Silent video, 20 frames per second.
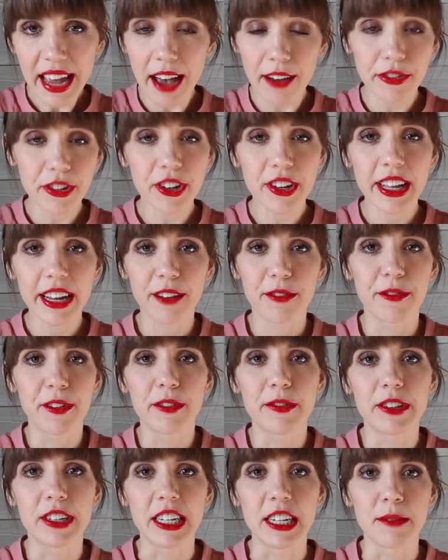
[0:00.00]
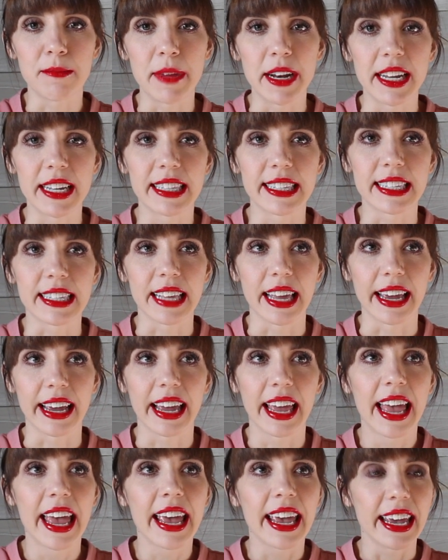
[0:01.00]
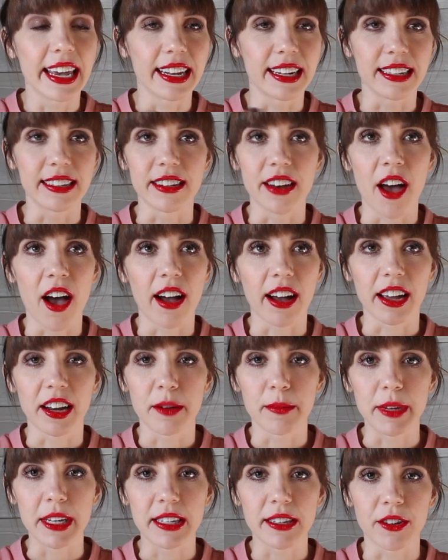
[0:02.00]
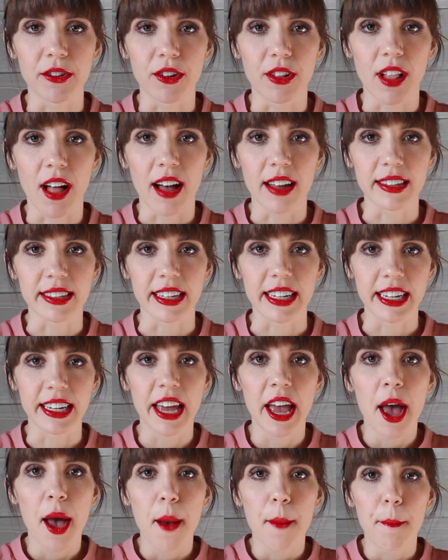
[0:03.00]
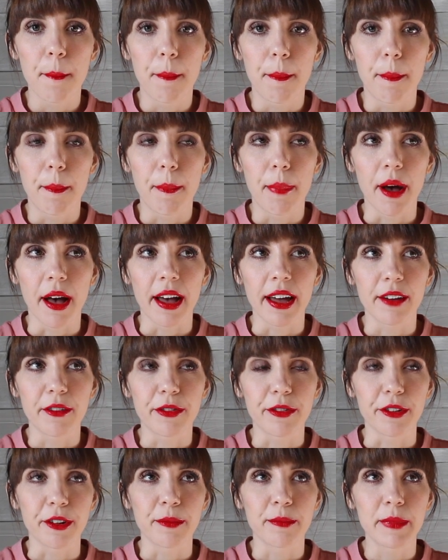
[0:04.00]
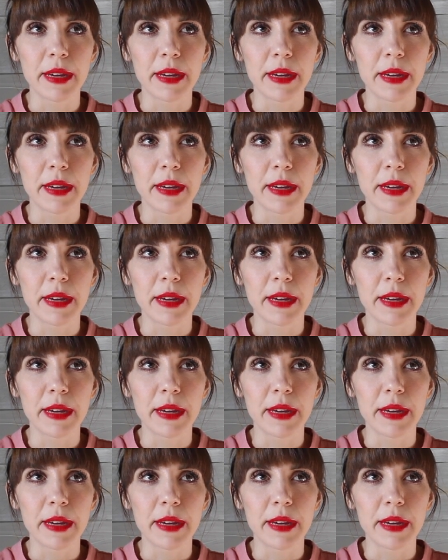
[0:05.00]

like 15 minutes, like it is not going to be so glossy. But for